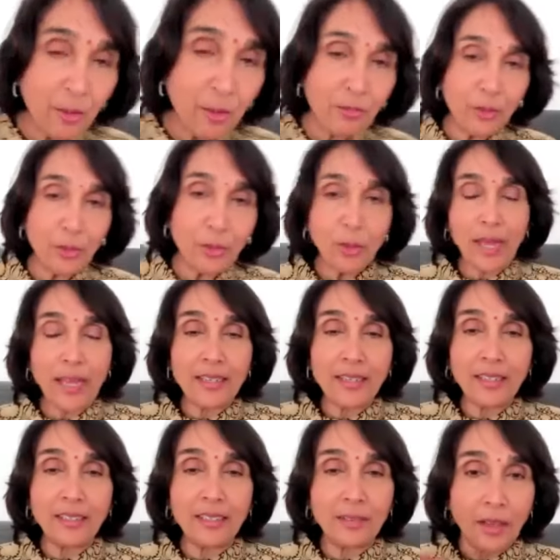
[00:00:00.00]
if you had
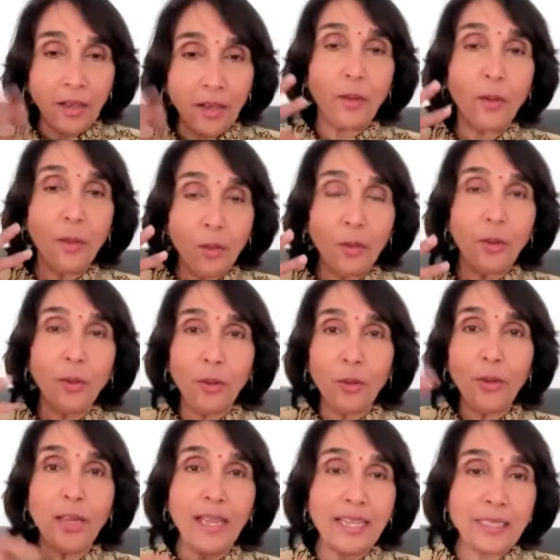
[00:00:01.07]
a
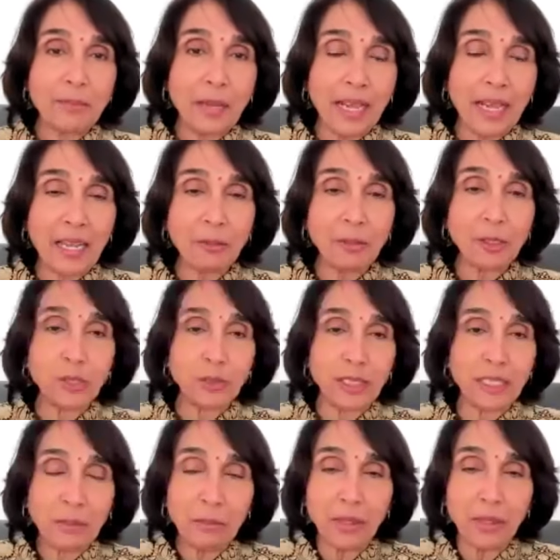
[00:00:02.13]
oho as Mala was
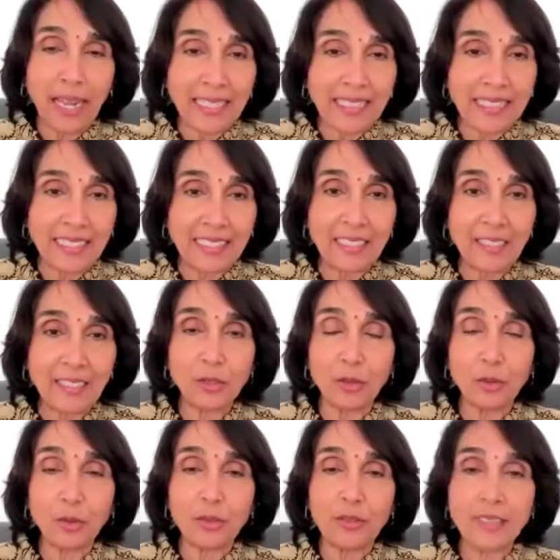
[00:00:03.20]
reading, but I did.
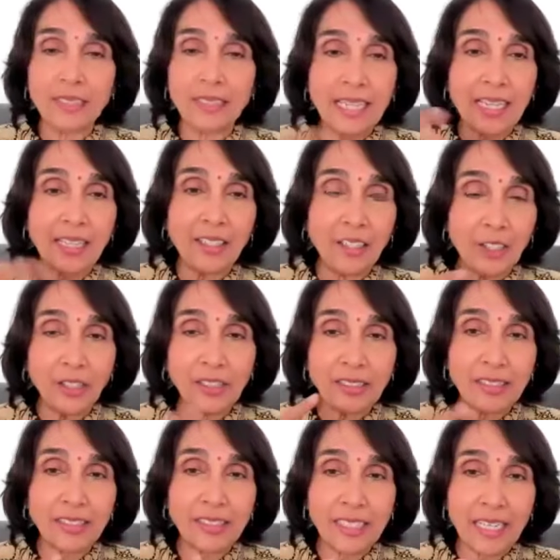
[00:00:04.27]
So stay alert
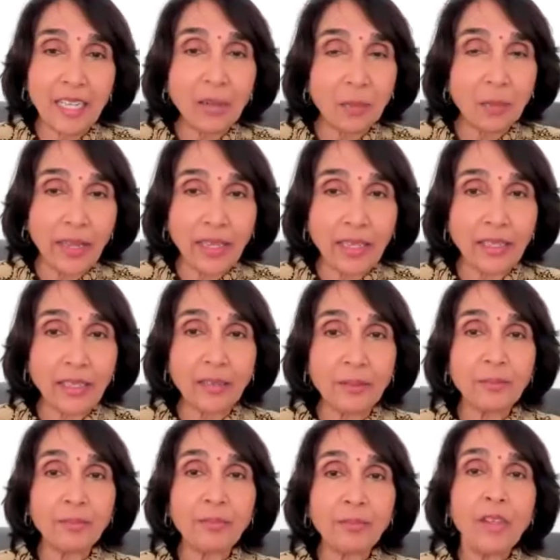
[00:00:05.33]
and stay awake.
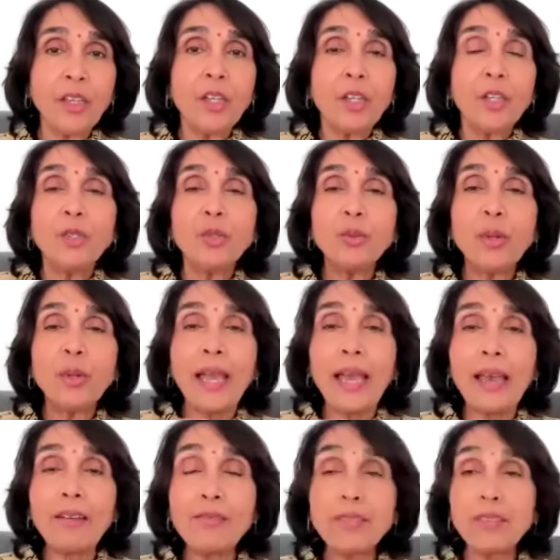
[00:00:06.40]
You
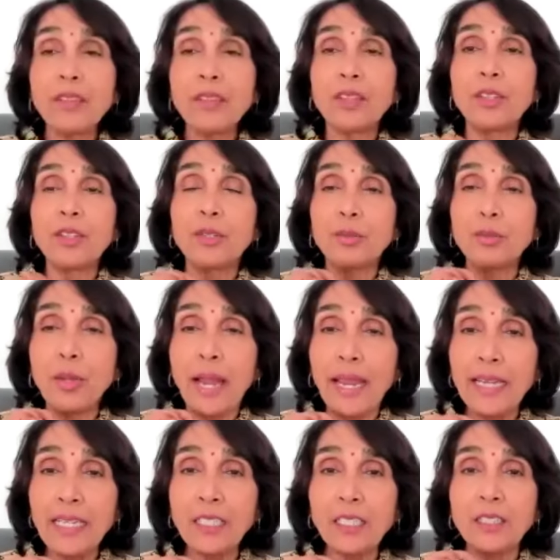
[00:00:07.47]
have the
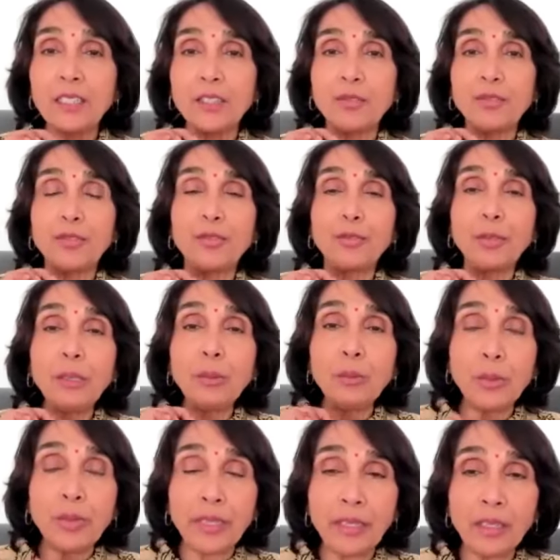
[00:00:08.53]
right, the free
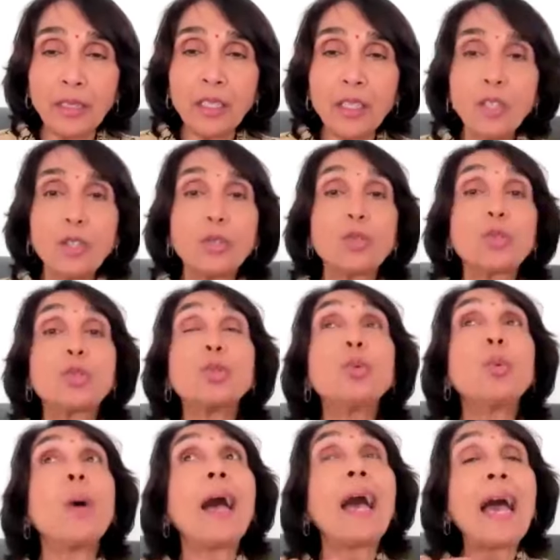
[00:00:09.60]
will
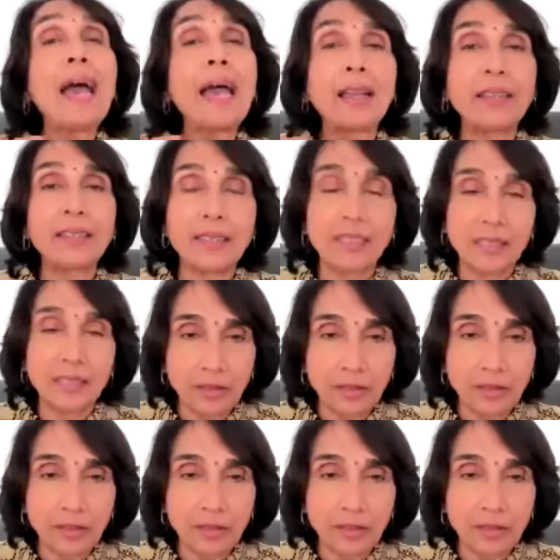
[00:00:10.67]
to act,